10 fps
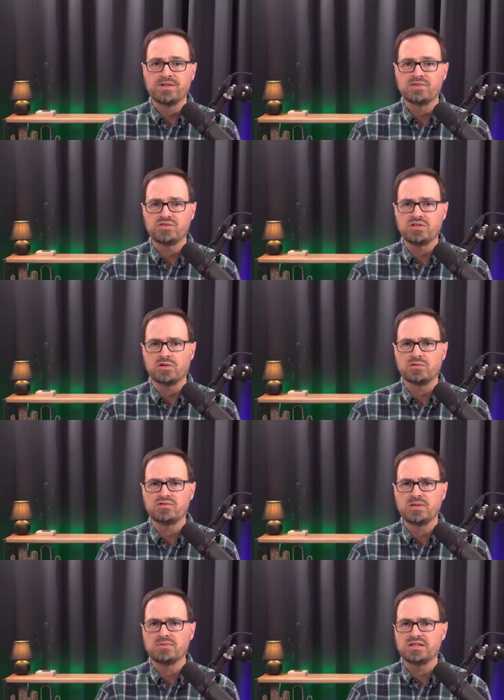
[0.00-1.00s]
she heard
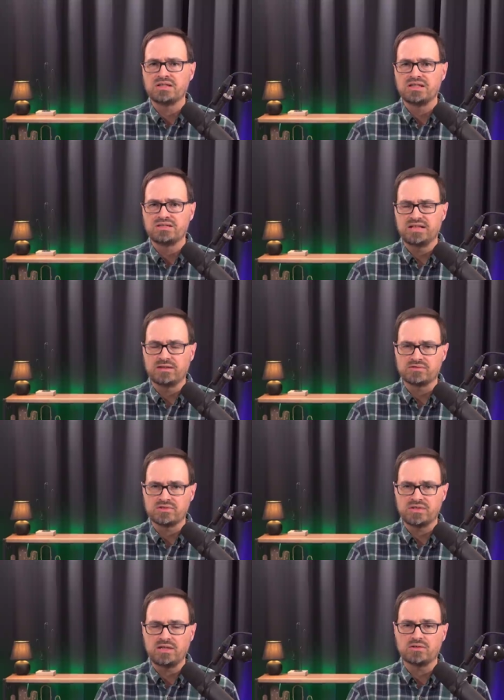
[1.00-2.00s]
something
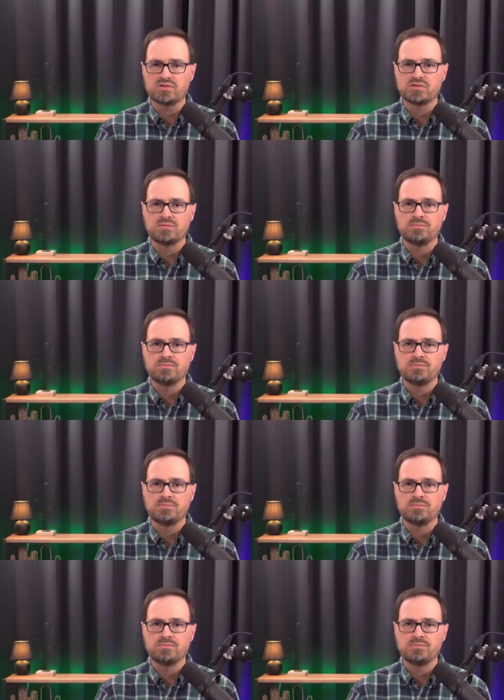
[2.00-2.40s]
downstairs